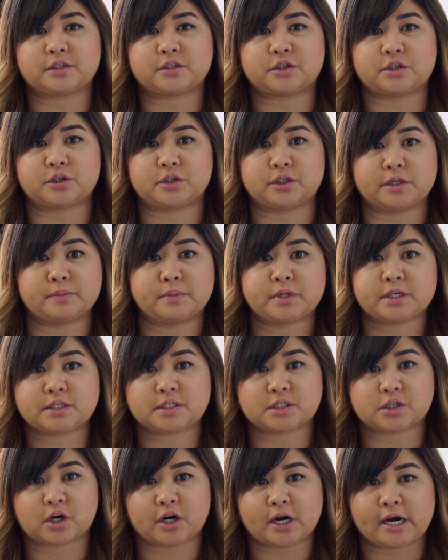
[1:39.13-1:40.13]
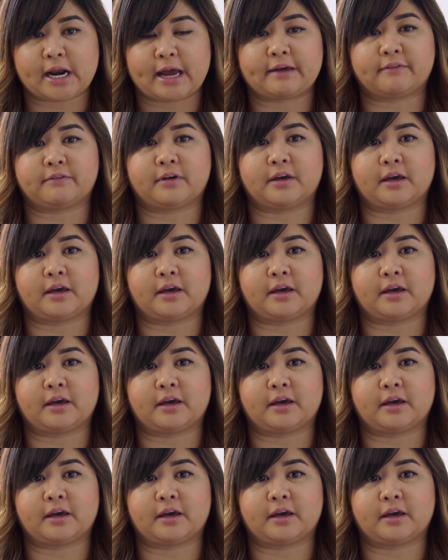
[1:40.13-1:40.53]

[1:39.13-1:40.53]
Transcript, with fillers: do you need me to start an iv